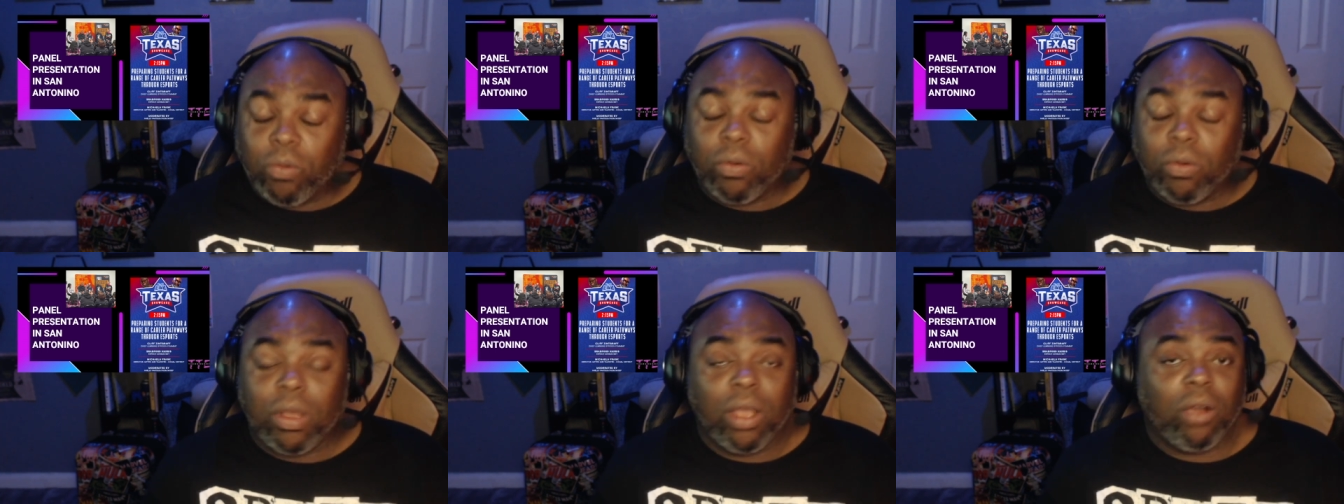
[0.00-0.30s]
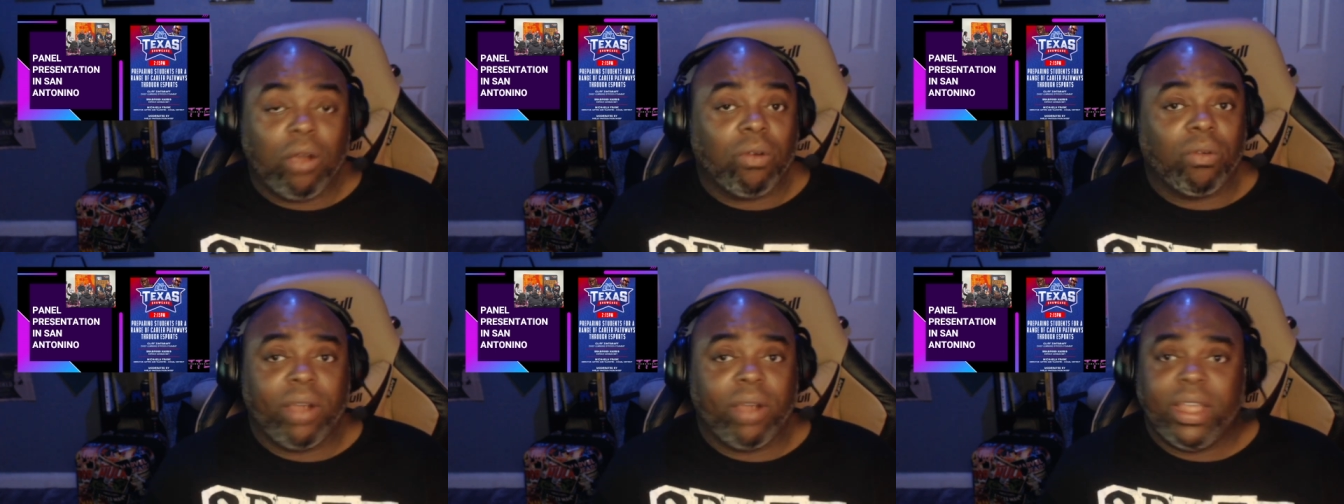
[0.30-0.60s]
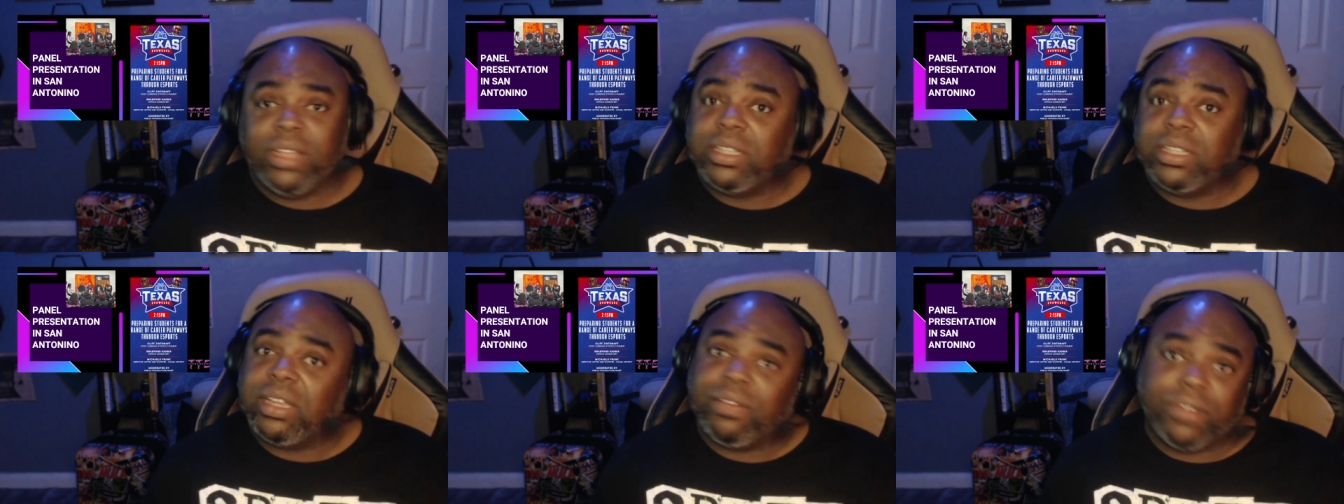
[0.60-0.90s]
A great
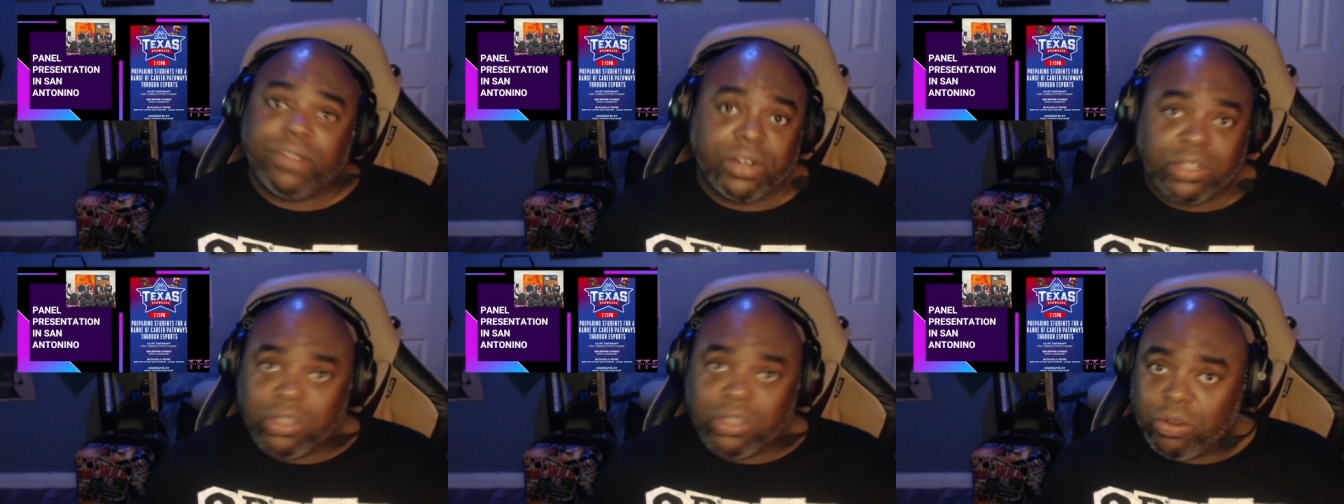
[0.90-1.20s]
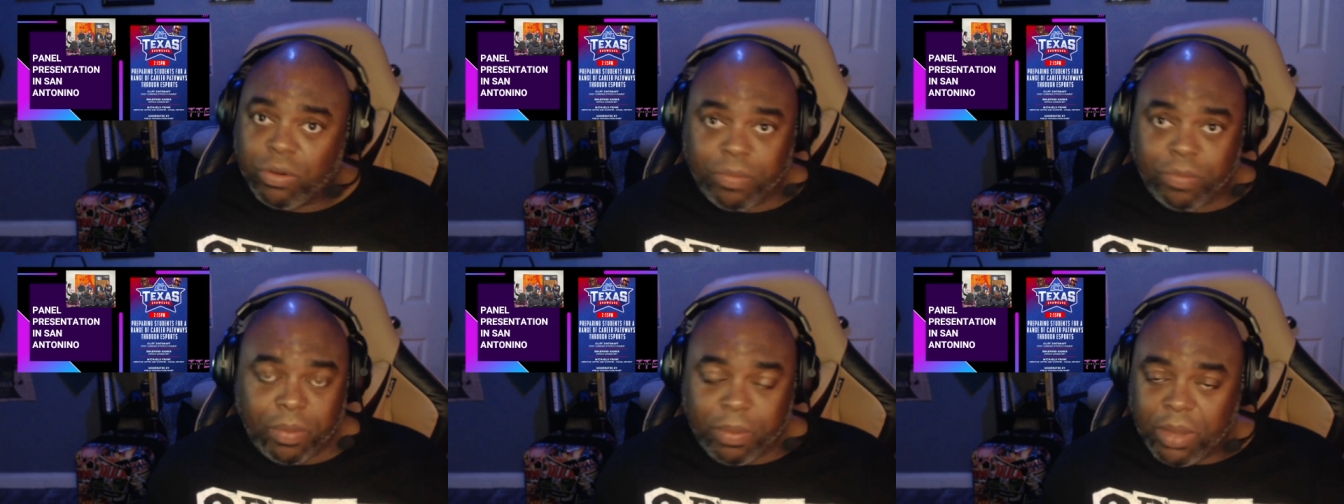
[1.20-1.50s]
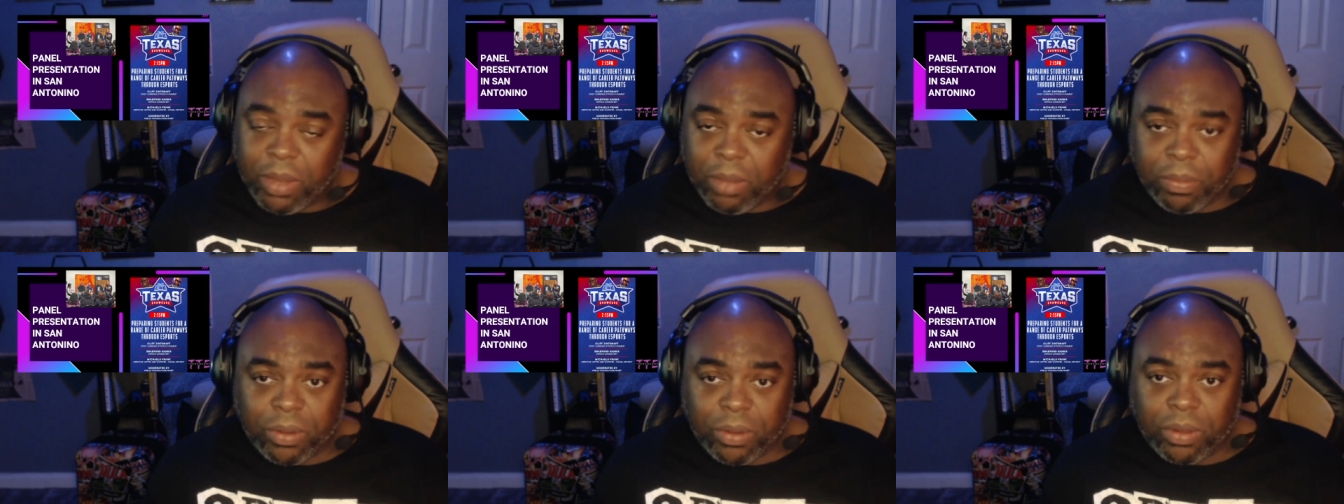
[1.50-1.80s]
diverse group of
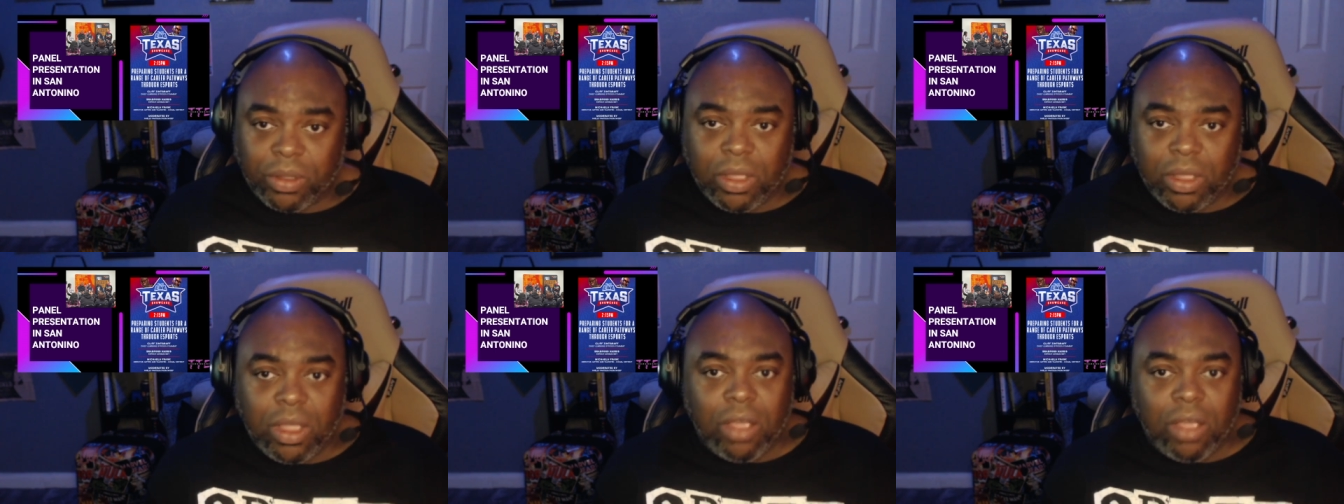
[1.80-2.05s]
people